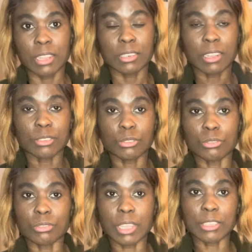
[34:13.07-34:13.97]
then
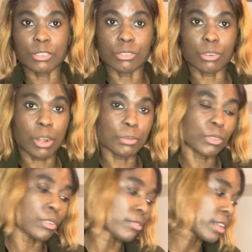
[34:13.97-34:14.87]
to get your
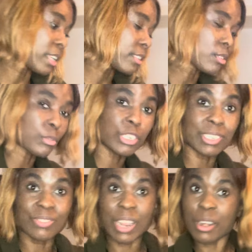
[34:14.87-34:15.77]
Rhapsody of Reality, which
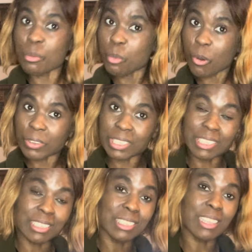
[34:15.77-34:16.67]
is very
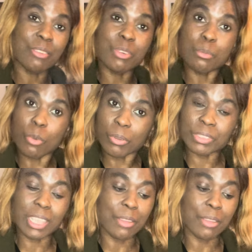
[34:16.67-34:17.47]
important. It's every month